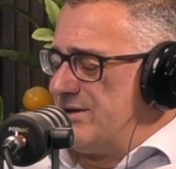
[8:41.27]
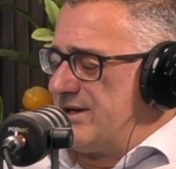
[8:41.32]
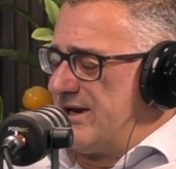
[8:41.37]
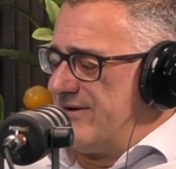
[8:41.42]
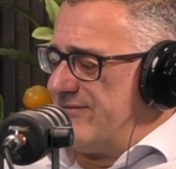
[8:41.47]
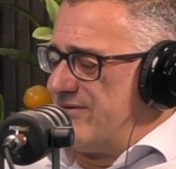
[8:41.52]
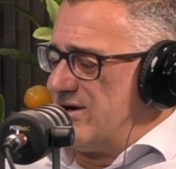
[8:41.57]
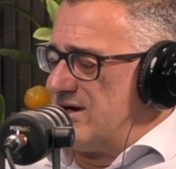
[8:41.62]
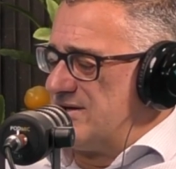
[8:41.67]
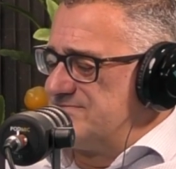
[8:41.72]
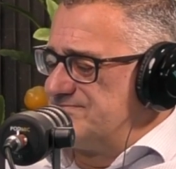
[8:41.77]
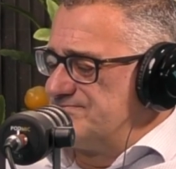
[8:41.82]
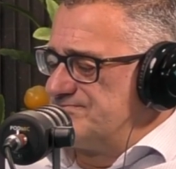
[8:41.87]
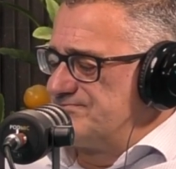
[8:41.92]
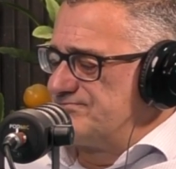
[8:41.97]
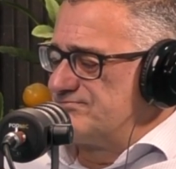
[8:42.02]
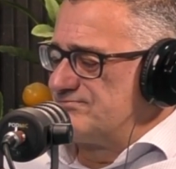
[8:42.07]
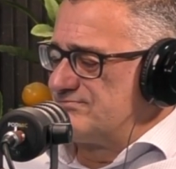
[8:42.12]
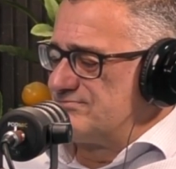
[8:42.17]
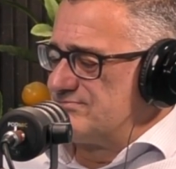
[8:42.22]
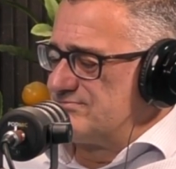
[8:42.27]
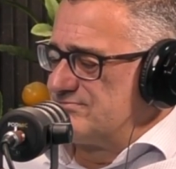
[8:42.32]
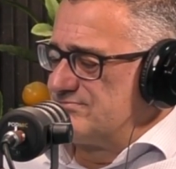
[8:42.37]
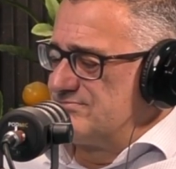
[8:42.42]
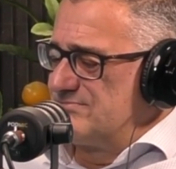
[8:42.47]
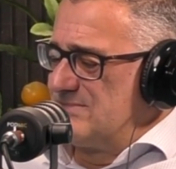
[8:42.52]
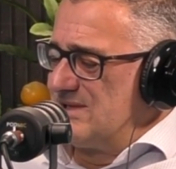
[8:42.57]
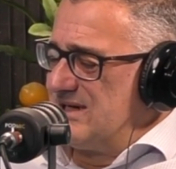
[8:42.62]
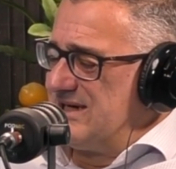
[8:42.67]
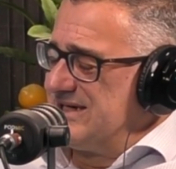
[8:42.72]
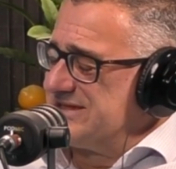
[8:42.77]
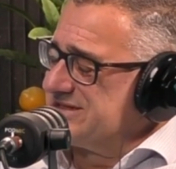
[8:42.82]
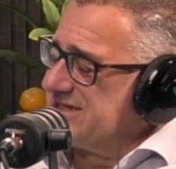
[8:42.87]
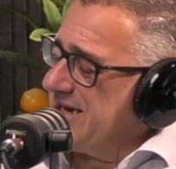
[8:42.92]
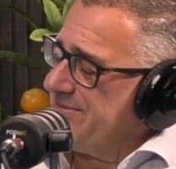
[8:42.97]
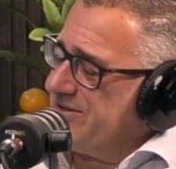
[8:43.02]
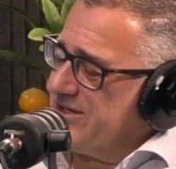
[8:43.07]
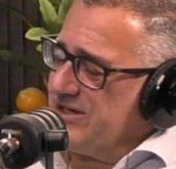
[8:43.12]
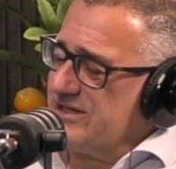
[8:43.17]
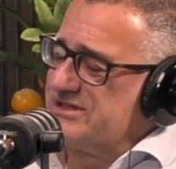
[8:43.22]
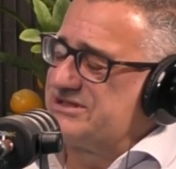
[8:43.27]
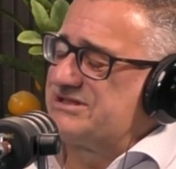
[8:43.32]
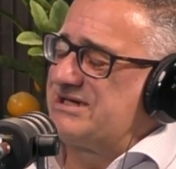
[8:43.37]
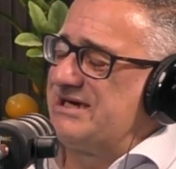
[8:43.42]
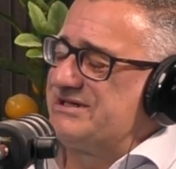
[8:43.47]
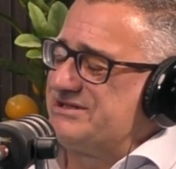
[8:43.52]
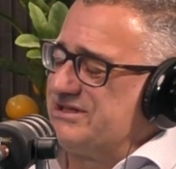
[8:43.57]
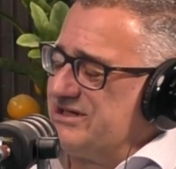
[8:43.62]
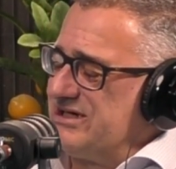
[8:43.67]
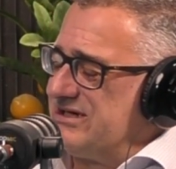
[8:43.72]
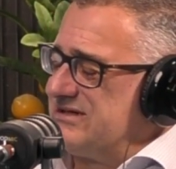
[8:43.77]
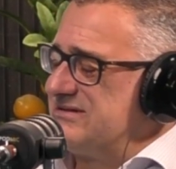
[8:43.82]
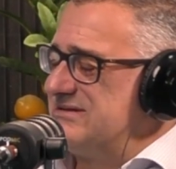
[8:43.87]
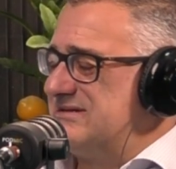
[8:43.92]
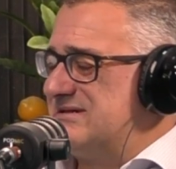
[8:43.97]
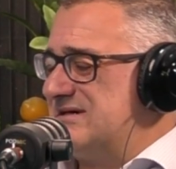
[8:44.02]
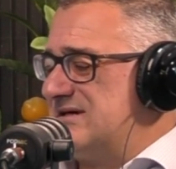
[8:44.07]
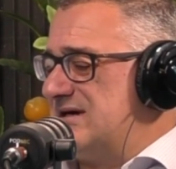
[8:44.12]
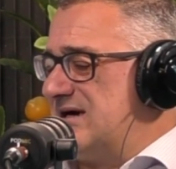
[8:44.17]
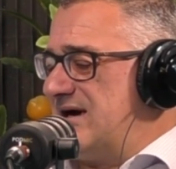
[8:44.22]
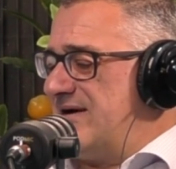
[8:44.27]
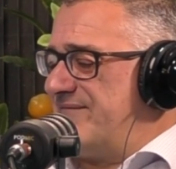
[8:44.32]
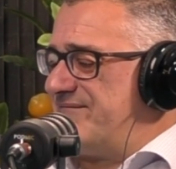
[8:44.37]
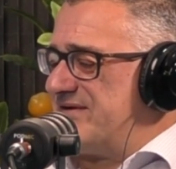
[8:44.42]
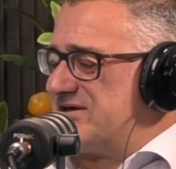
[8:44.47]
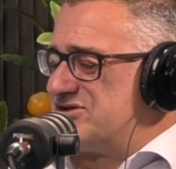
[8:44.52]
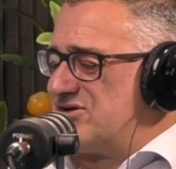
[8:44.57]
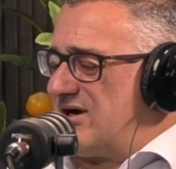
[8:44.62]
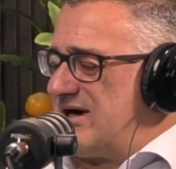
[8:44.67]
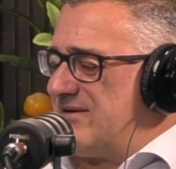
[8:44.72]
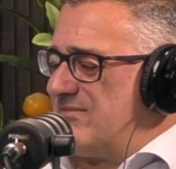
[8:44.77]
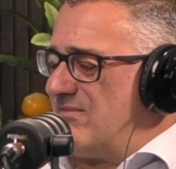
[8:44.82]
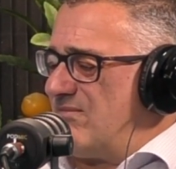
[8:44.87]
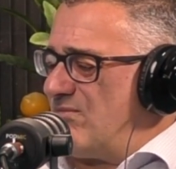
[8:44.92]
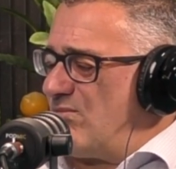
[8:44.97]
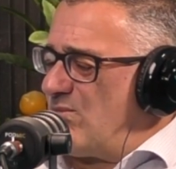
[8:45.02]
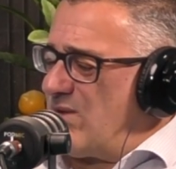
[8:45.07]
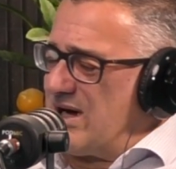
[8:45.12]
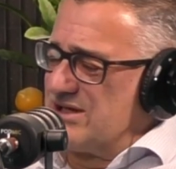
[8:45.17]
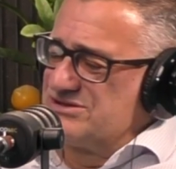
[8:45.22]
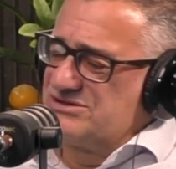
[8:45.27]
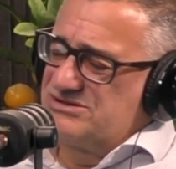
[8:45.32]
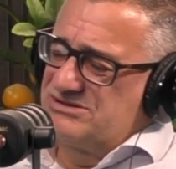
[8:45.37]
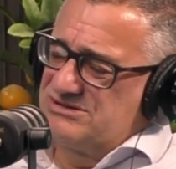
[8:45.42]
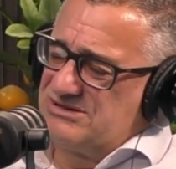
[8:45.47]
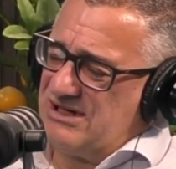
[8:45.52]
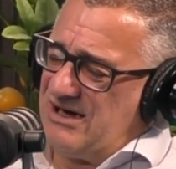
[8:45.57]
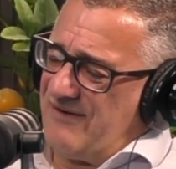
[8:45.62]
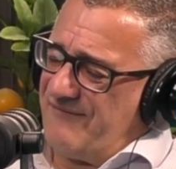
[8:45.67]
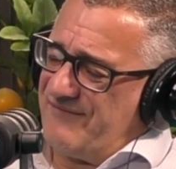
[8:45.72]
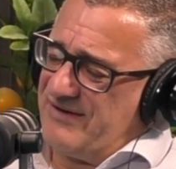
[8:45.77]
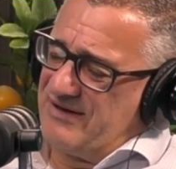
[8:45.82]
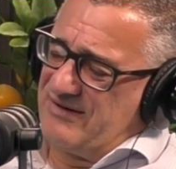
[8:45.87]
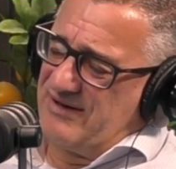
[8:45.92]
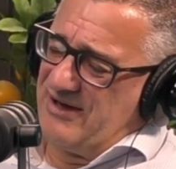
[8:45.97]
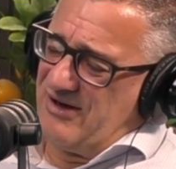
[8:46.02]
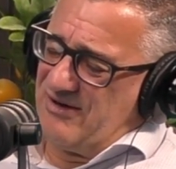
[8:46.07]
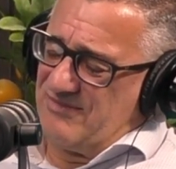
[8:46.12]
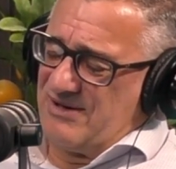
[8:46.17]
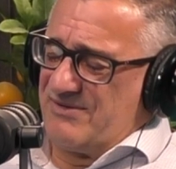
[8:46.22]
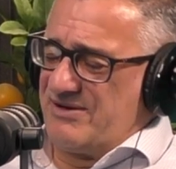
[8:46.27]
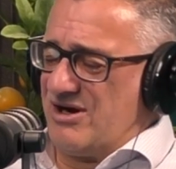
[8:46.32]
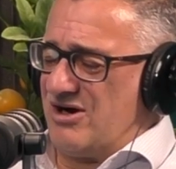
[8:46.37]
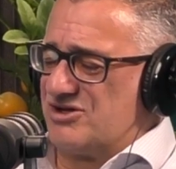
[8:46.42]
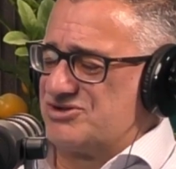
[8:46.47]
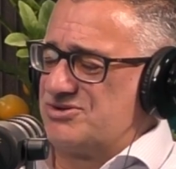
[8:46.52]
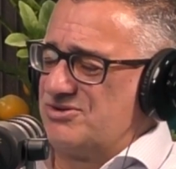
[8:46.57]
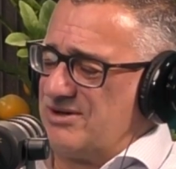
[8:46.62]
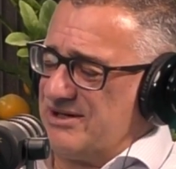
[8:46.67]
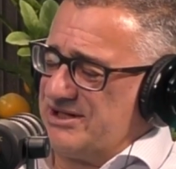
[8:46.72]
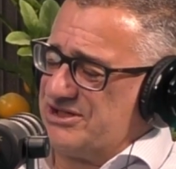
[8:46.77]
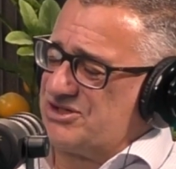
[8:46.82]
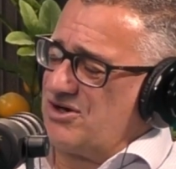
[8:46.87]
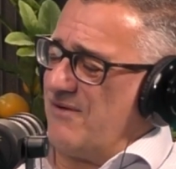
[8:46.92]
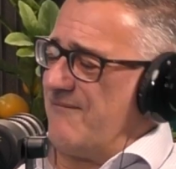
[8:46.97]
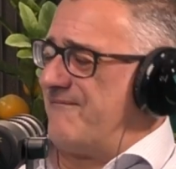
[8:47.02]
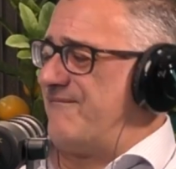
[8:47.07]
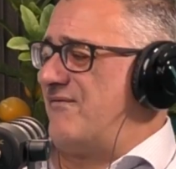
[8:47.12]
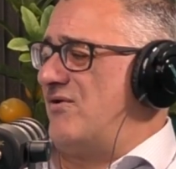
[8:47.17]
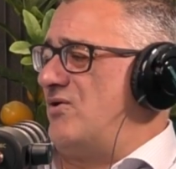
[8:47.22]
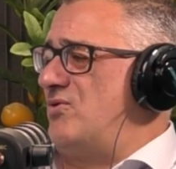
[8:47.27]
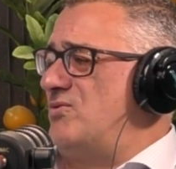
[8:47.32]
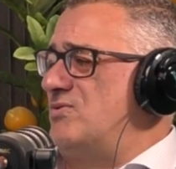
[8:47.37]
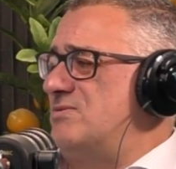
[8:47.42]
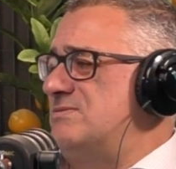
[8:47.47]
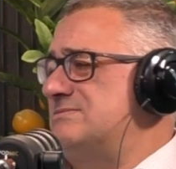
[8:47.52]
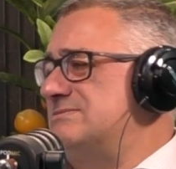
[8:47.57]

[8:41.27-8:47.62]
They're stabbing you, slashing you, things like that. One, I think, I'm on the article, he's got through.